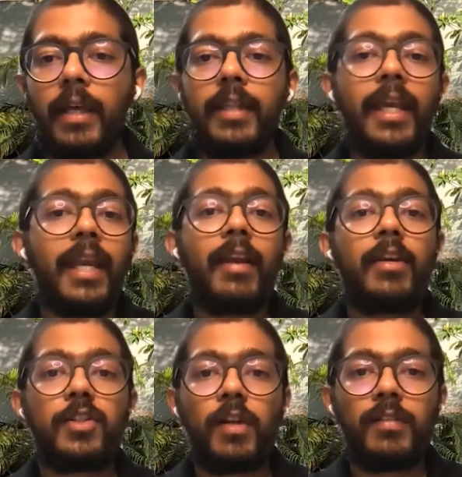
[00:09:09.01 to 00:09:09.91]
They can try
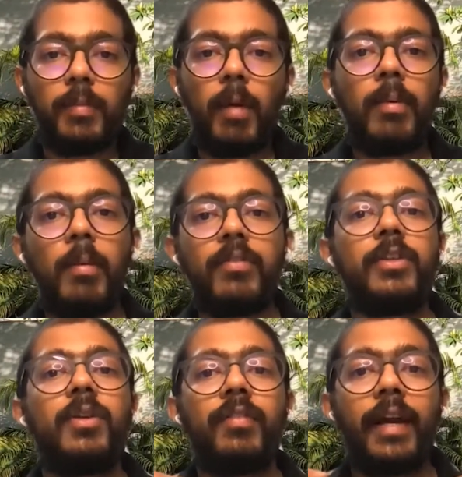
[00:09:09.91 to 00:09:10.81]
to solve the problem of a
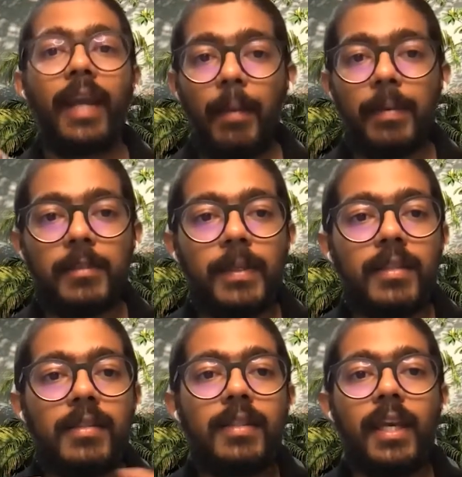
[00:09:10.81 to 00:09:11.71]
unified app experience.